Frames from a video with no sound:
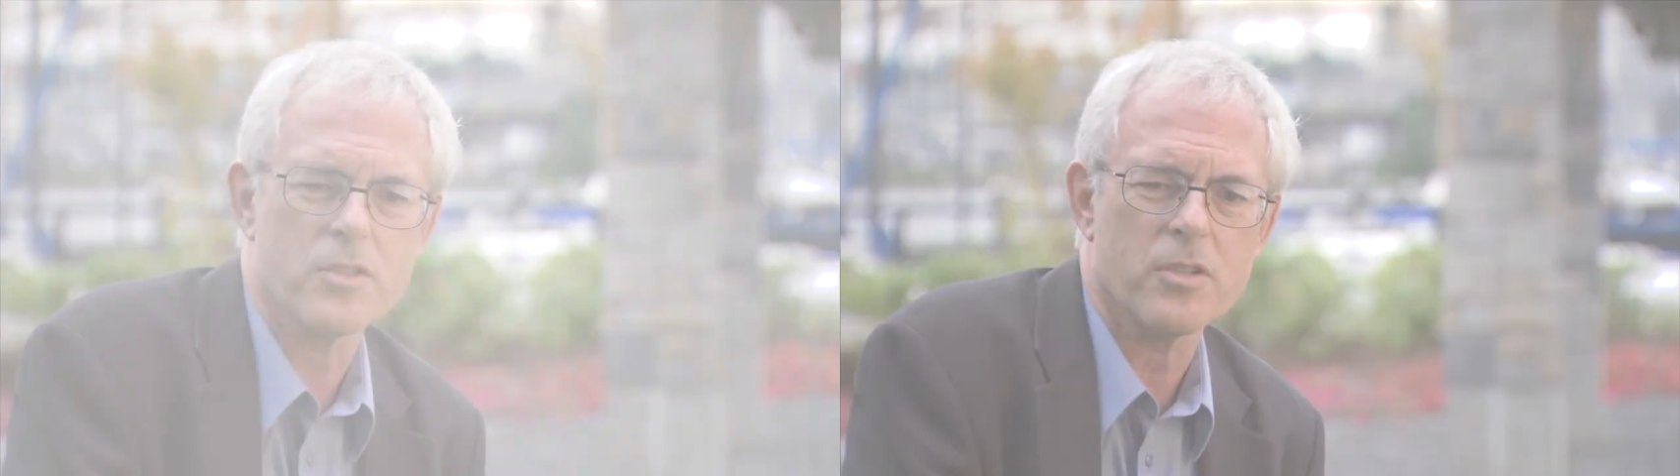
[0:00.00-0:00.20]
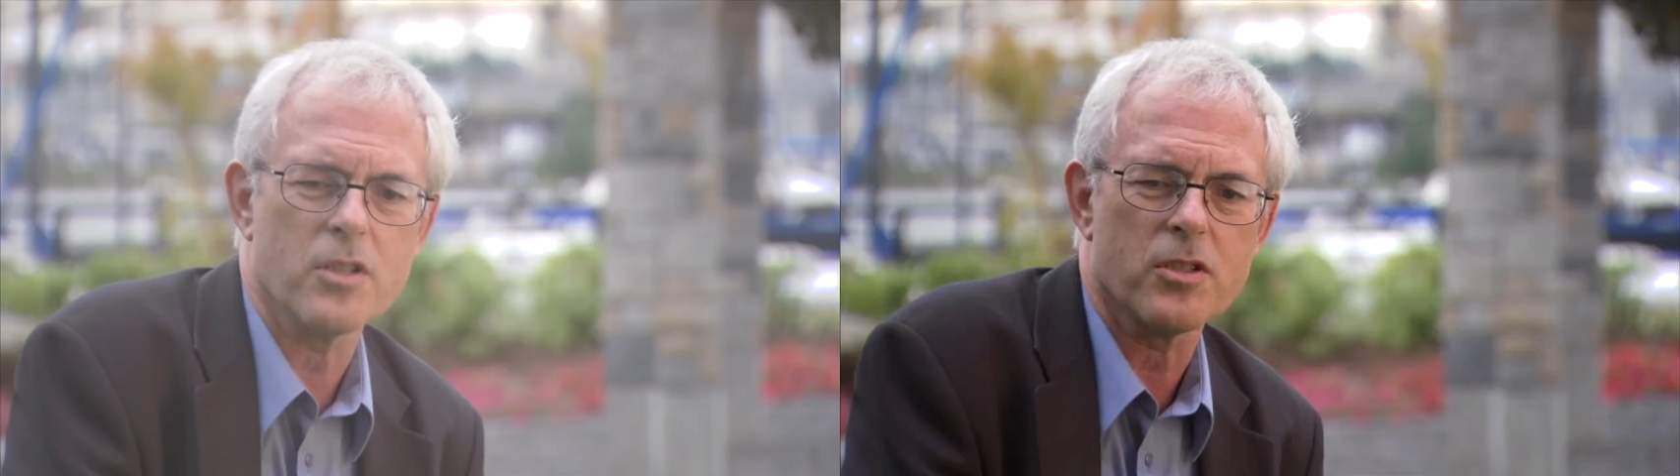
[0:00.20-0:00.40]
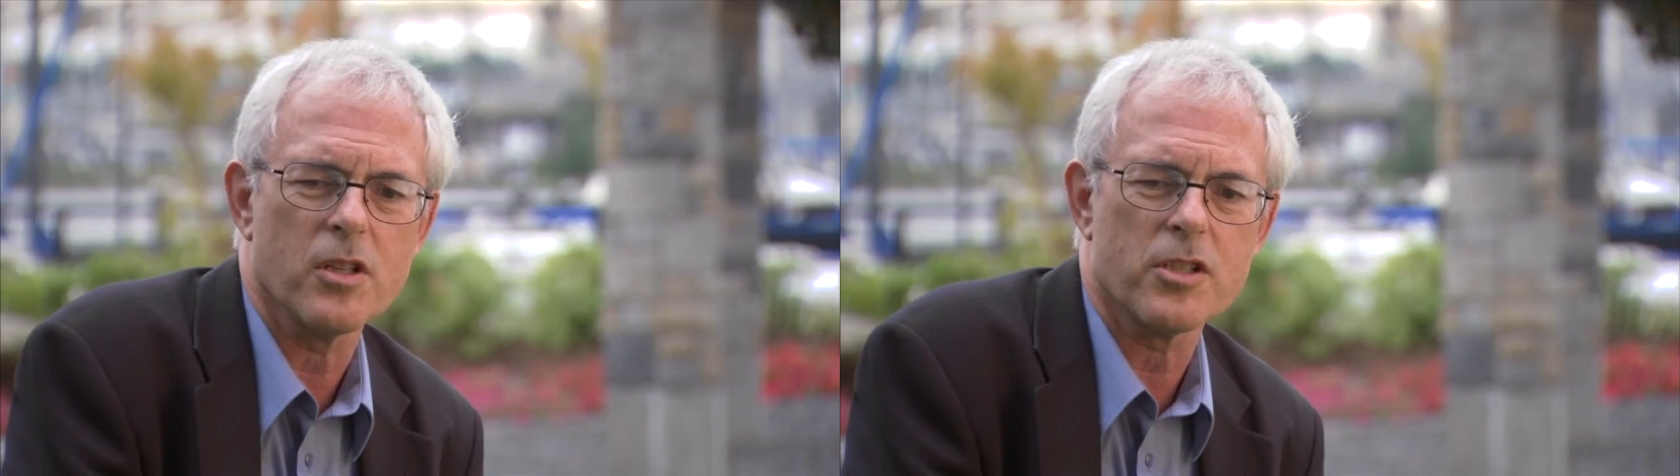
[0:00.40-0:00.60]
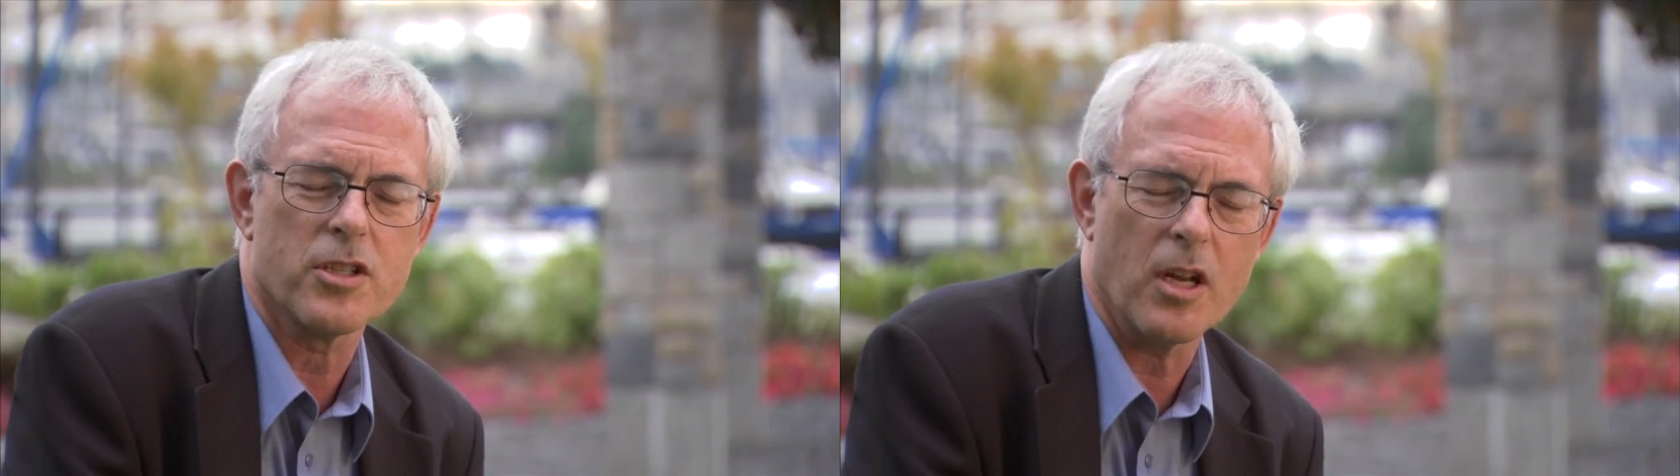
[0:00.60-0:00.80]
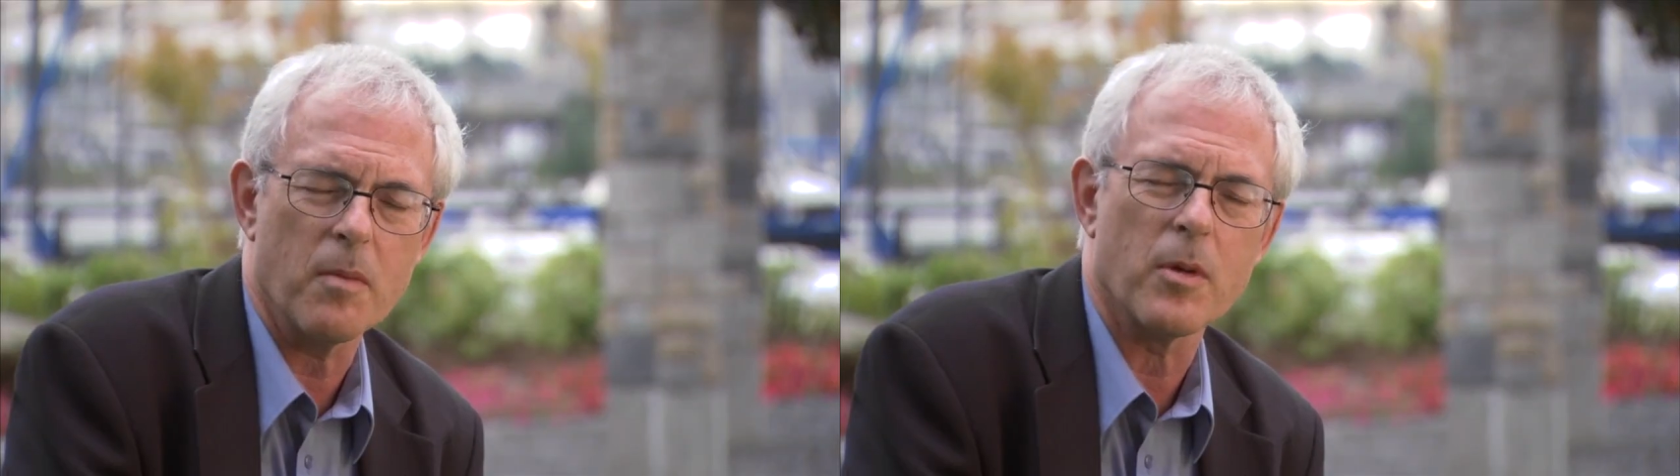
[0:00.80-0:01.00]
It's
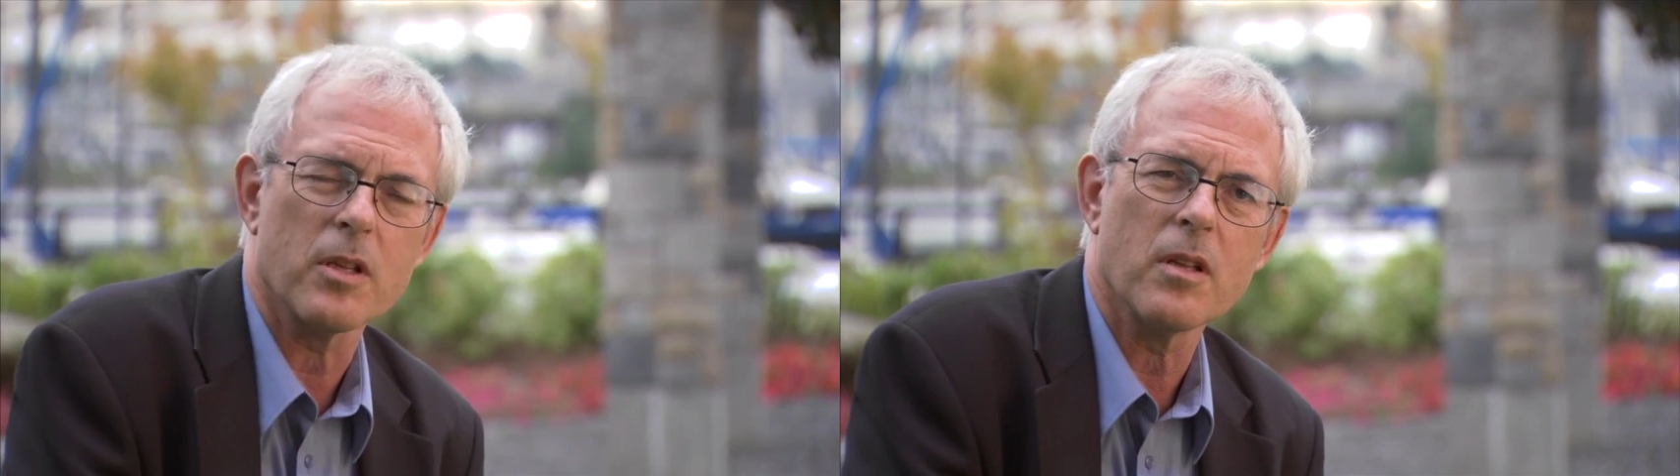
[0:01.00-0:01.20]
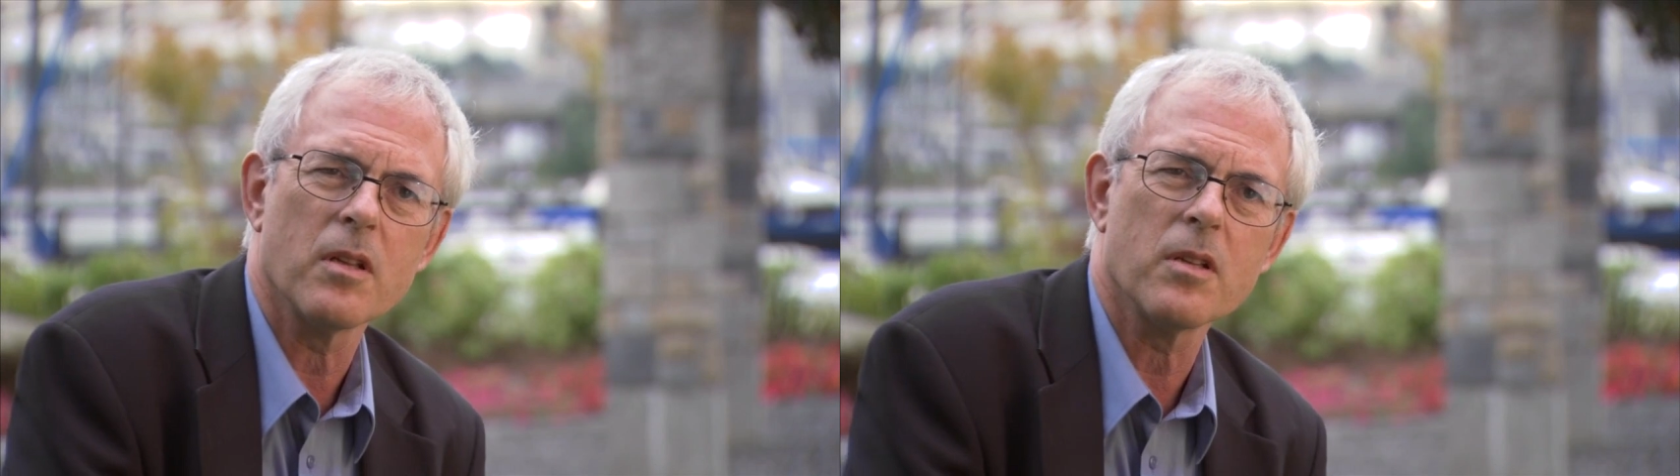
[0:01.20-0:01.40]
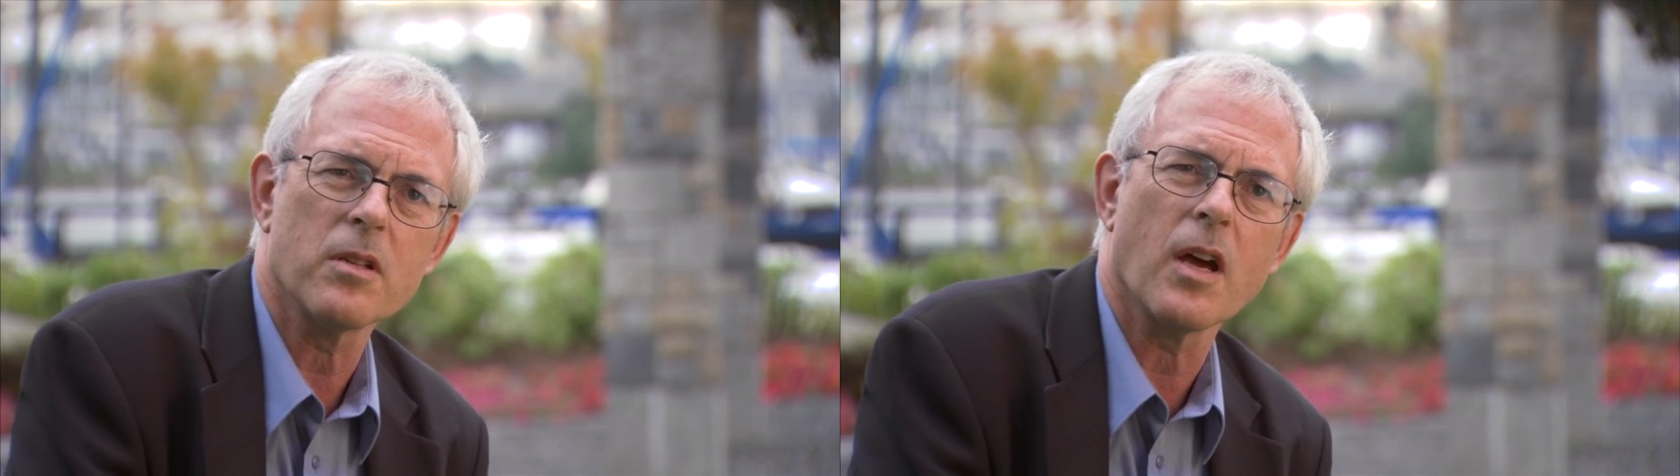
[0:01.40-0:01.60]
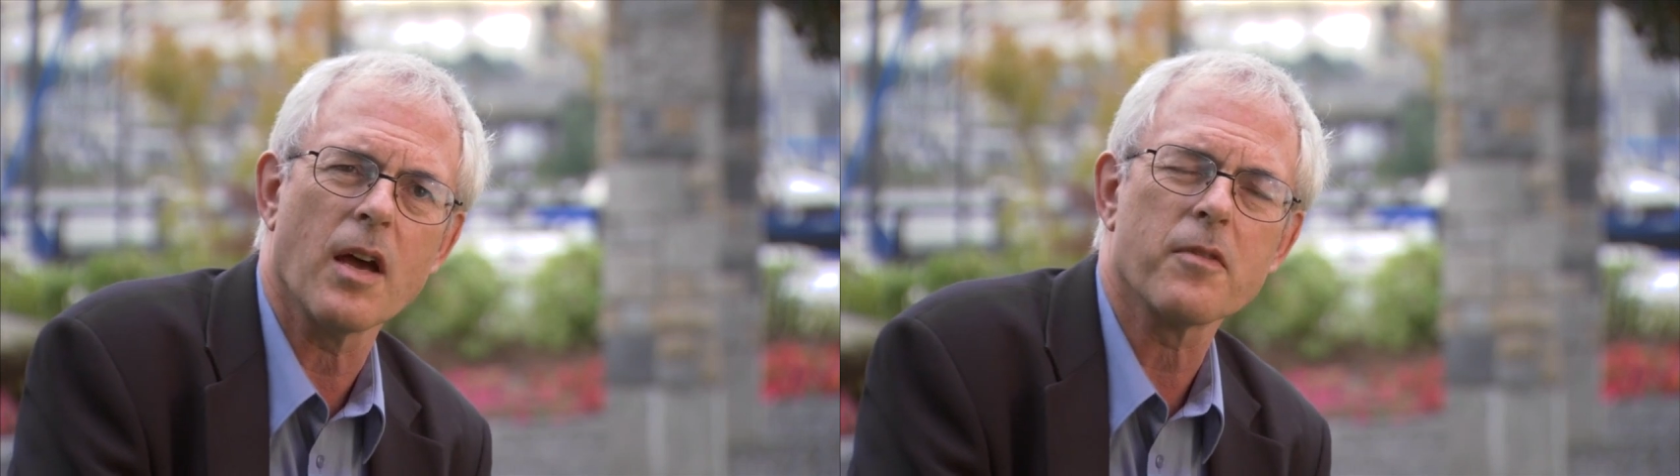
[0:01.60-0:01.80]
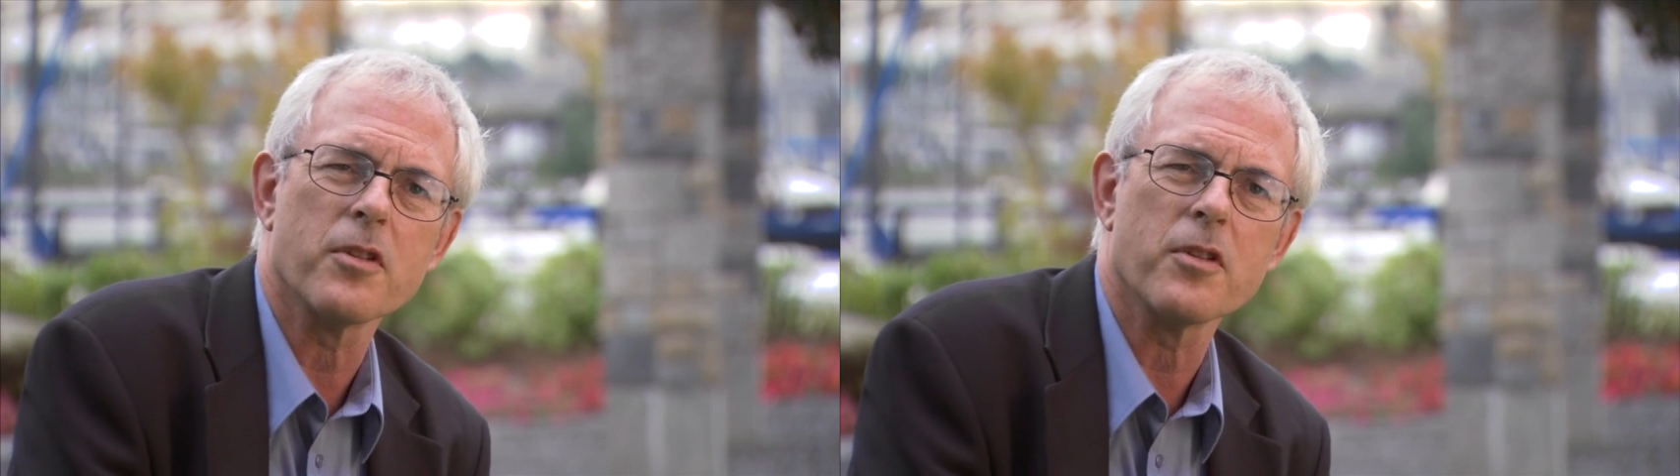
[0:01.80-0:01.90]
legitimate to have